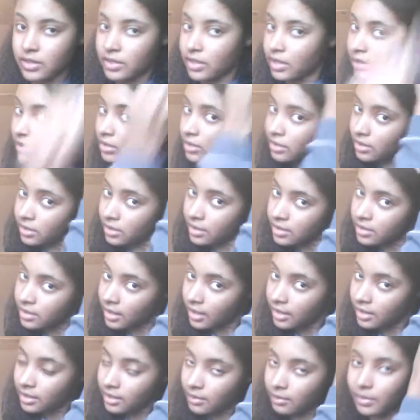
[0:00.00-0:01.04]
sections because I
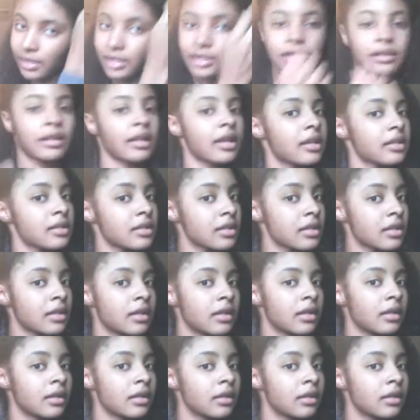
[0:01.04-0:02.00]
end up getting lazy.